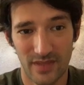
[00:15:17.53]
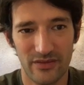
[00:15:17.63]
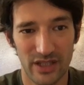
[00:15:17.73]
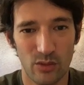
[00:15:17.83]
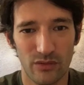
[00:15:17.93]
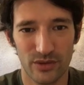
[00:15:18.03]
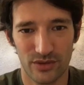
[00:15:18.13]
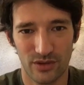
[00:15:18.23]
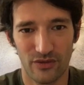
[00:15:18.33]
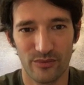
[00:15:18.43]

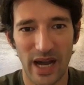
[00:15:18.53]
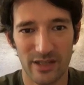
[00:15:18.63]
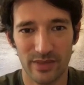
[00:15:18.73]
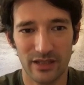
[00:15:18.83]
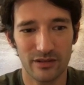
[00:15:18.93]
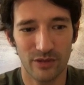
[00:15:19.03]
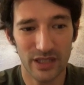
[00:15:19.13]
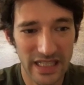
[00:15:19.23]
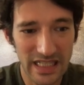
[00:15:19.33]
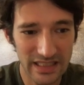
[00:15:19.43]
Vitruvius of Barbaro, what
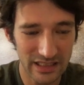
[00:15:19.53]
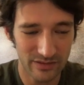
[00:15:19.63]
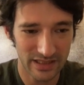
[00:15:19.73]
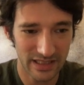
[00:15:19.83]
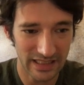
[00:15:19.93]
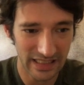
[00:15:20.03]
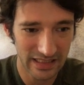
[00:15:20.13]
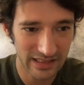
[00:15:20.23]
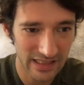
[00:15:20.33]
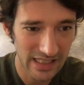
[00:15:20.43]
he is interested
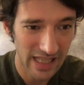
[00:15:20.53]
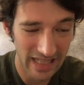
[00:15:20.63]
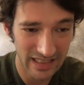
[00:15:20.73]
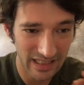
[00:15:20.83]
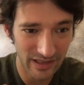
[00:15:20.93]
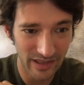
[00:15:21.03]
in, and